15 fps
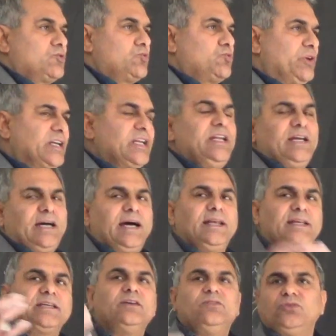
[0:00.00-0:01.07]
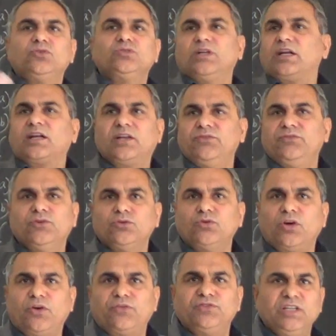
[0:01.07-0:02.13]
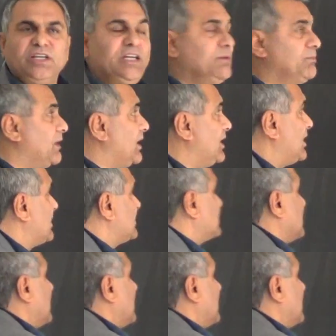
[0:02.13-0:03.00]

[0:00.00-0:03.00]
Quickly, I'll give you the review of the Himalayas,